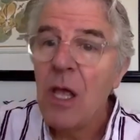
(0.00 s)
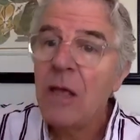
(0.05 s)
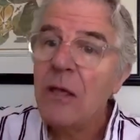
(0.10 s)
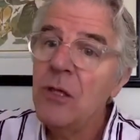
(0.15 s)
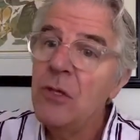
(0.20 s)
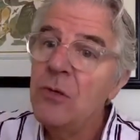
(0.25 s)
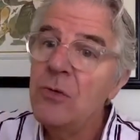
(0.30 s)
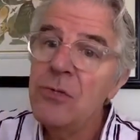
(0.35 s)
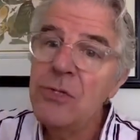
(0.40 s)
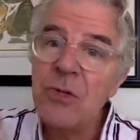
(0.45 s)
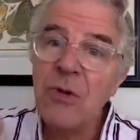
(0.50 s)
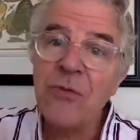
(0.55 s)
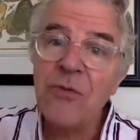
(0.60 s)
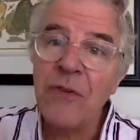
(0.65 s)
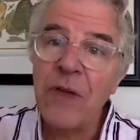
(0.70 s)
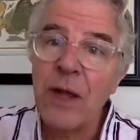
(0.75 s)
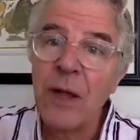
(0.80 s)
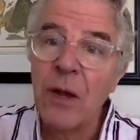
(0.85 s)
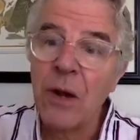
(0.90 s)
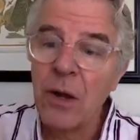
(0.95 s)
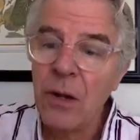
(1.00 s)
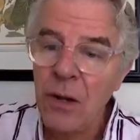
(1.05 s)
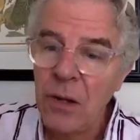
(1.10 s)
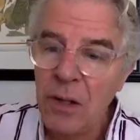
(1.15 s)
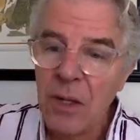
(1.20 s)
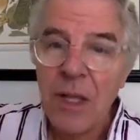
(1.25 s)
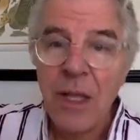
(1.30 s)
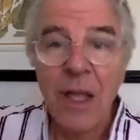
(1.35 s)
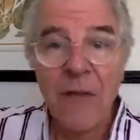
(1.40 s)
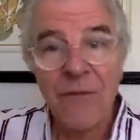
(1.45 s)
Use your finger.
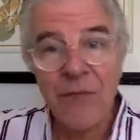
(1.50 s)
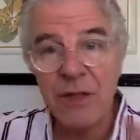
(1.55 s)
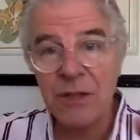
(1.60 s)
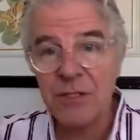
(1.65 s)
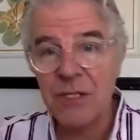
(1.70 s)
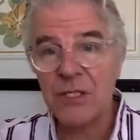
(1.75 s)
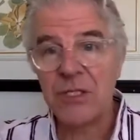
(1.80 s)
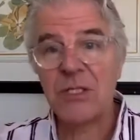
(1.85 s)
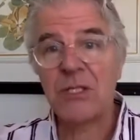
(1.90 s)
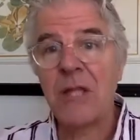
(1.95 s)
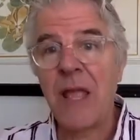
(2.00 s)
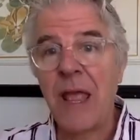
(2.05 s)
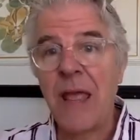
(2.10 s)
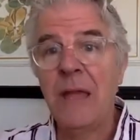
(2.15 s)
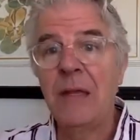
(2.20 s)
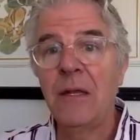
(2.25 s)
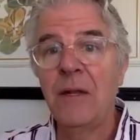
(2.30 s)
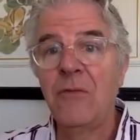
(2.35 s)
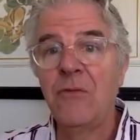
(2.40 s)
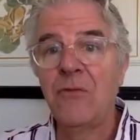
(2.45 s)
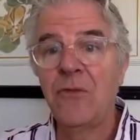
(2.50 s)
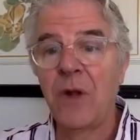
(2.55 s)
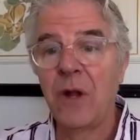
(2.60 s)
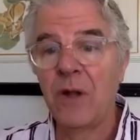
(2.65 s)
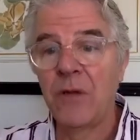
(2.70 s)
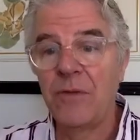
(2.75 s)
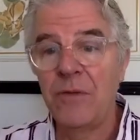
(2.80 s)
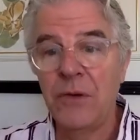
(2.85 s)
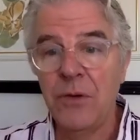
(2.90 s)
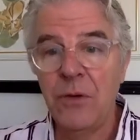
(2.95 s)
If there's a stand in front
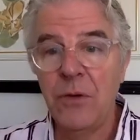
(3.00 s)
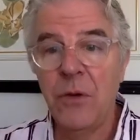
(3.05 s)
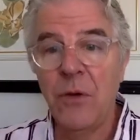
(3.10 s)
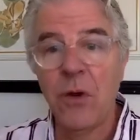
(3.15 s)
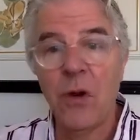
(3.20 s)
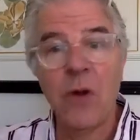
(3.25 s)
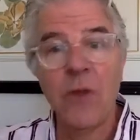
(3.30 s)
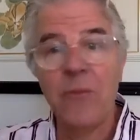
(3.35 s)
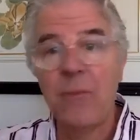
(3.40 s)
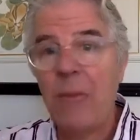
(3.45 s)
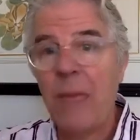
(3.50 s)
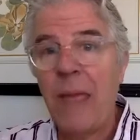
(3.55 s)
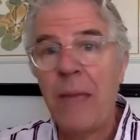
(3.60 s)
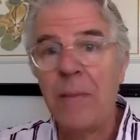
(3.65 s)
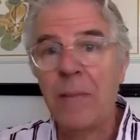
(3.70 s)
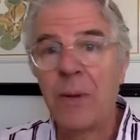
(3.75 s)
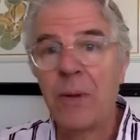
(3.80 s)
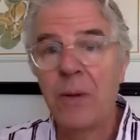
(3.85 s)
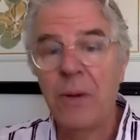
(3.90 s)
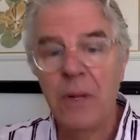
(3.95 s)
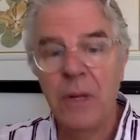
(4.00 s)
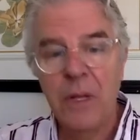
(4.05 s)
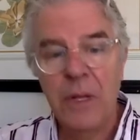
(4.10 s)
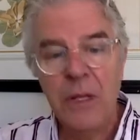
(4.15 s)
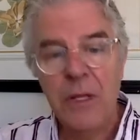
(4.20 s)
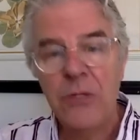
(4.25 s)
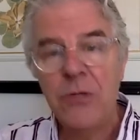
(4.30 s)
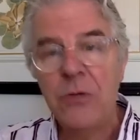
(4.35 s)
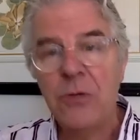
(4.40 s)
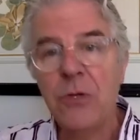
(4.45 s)
of you or a paper,
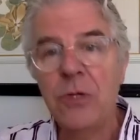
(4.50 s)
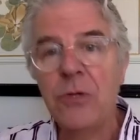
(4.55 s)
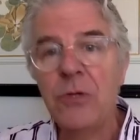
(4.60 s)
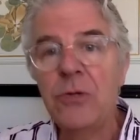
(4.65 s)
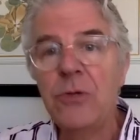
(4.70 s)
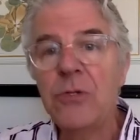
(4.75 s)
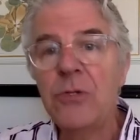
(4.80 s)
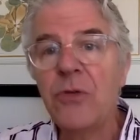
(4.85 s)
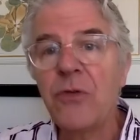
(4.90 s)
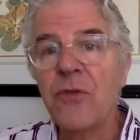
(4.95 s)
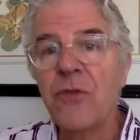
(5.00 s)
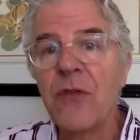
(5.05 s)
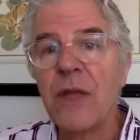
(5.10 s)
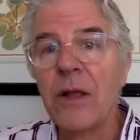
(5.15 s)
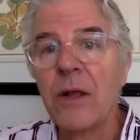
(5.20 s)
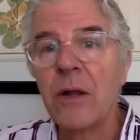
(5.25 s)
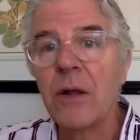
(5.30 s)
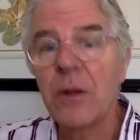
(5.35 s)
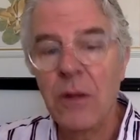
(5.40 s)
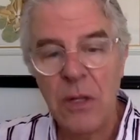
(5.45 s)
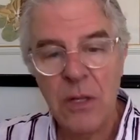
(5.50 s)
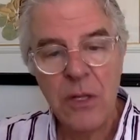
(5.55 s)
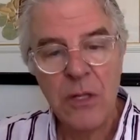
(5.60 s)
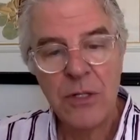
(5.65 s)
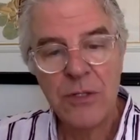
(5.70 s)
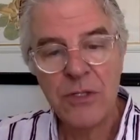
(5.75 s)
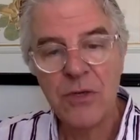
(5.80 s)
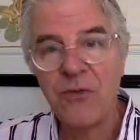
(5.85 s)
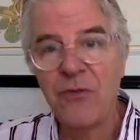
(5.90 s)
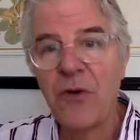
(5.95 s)
you can use your finger
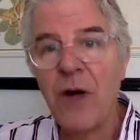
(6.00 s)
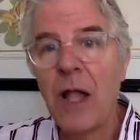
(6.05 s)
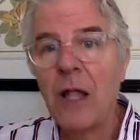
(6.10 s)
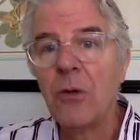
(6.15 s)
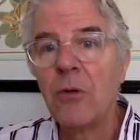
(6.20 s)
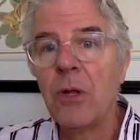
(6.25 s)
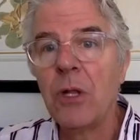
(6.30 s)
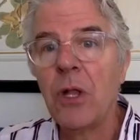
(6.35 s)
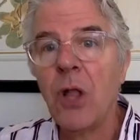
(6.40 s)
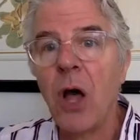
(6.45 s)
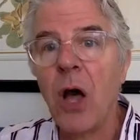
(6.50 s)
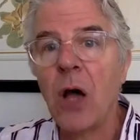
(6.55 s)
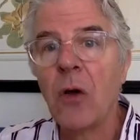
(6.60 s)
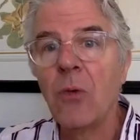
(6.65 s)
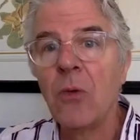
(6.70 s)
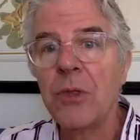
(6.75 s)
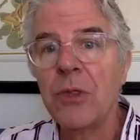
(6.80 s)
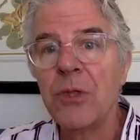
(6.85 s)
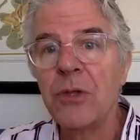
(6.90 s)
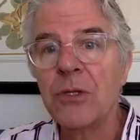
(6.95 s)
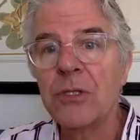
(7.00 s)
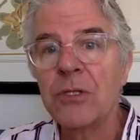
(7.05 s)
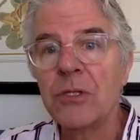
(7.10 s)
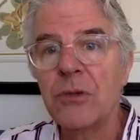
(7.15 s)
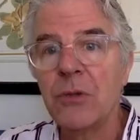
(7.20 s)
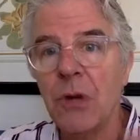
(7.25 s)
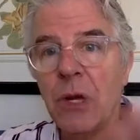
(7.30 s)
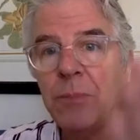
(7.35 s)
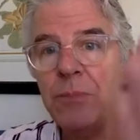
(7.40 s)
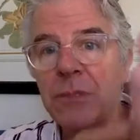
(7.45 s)
to follow along with your
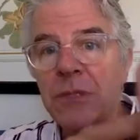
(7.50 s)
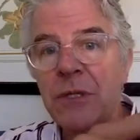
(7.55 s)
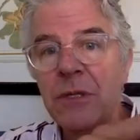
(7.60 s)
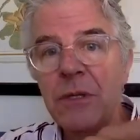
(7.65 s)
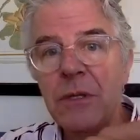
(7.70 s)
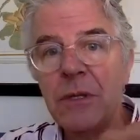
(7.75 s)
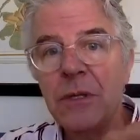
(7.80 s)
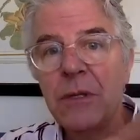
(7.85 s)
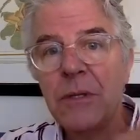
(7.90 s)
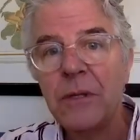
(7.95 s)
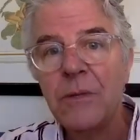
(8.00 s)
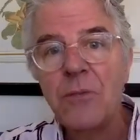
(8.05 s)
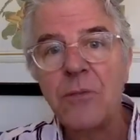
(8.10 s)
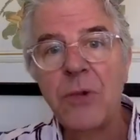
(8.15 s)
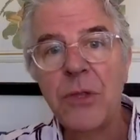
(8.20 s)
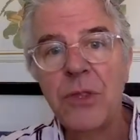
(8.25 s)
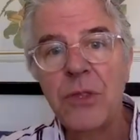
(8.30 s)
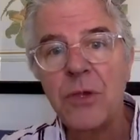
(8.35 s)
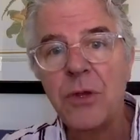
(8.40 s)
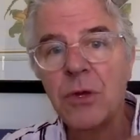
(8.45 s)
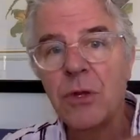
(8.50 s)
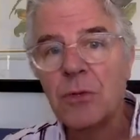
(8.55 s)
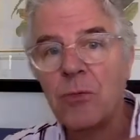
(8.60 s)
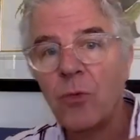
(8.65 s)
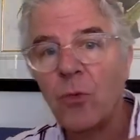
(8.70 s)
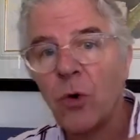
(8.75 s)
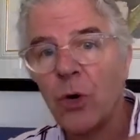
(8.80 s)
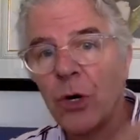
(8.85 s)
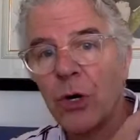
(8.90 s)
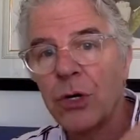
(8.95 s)
script, with your
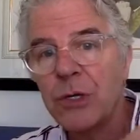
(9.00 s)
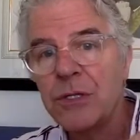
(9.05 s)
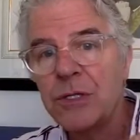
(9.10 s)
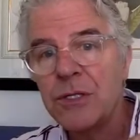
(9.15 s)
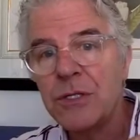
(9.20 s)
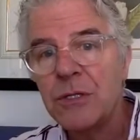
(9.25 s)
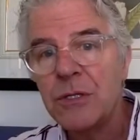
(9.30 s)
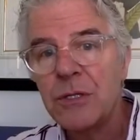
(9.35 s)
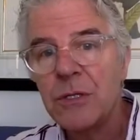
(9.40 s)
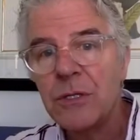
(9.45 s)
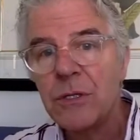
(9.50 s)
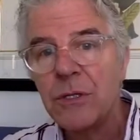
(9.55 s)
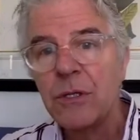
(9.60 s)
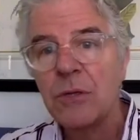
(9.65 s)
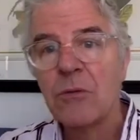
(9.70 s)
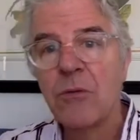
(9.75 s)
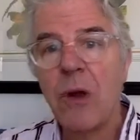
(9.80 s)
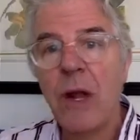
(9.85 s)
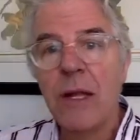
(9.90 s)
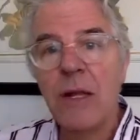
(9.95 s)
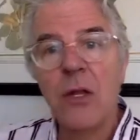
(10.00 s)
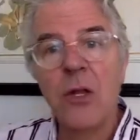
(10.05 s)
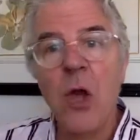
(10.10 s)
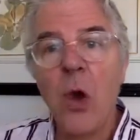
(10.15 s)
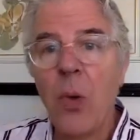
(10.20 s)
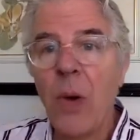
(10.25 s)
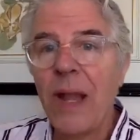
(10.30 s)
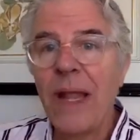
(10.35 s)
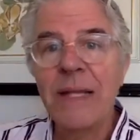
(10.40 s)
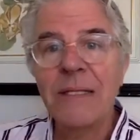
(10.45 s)
words, right? No
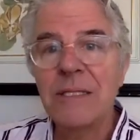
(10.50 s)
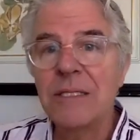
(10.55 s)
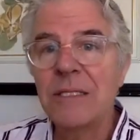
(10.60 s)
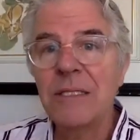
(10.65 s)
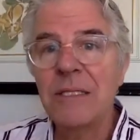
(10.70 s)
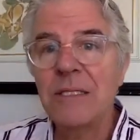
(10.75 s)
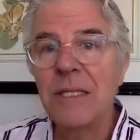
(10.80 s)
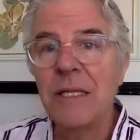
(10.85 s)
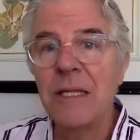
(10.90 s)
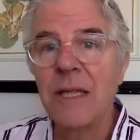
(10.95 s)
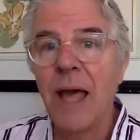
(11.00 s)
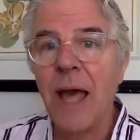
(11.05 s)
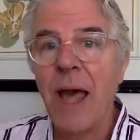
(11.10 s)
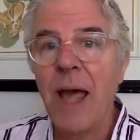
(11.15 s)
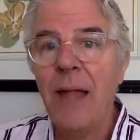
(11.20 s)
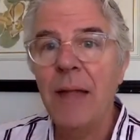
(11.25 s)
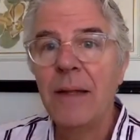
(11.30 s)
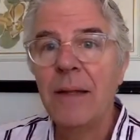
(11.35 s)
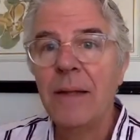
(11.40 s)
one has to see that.